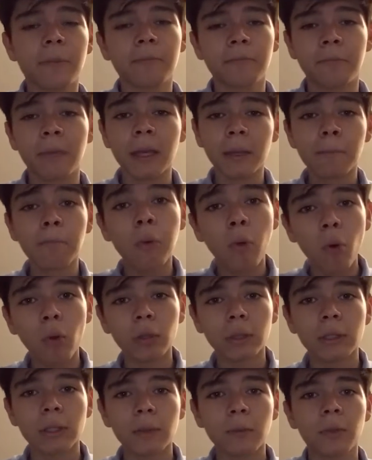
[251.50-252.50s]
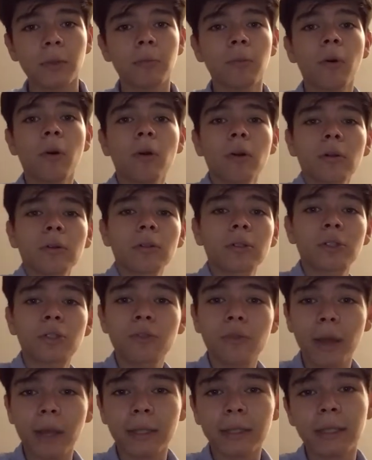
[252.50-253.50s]
being pulled with more
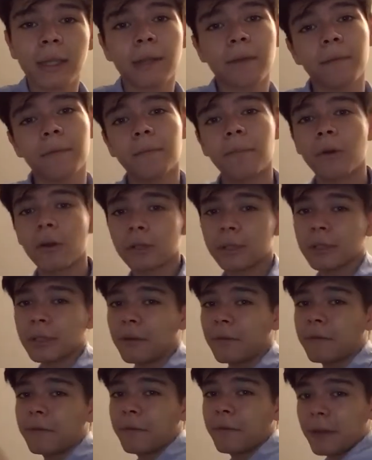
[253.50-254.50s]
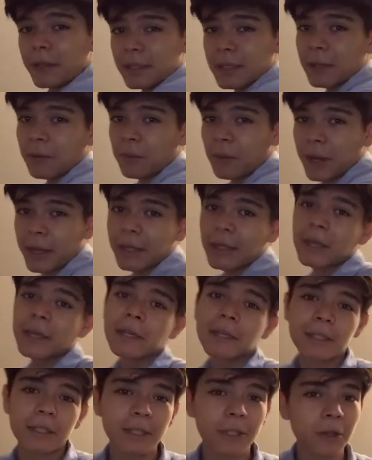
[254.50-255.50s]
strength than the parts that are facing away.
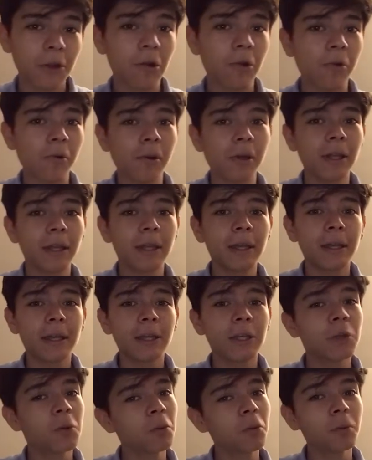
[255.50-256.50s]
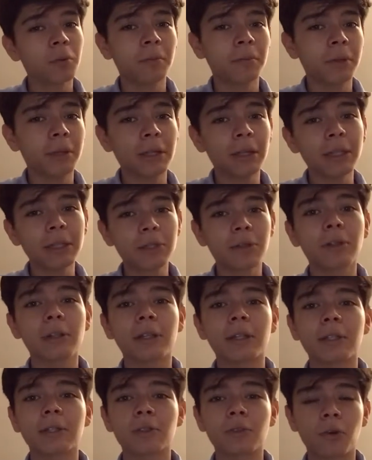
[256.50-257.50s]
So you will be
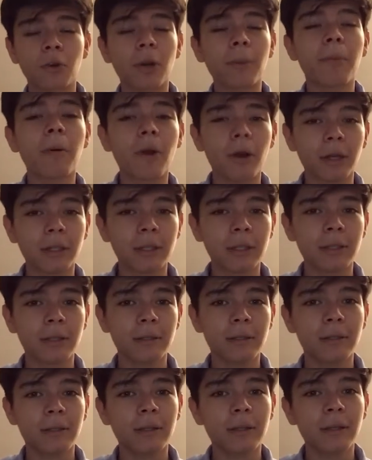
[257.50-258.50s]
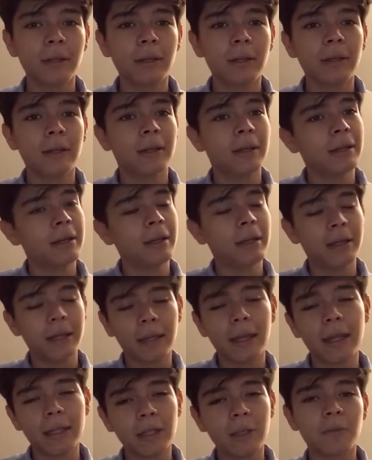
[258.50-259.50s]
literally torn apart. And
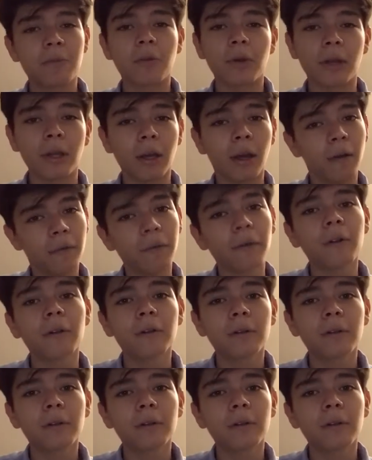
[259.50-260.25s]
that's pretty awful.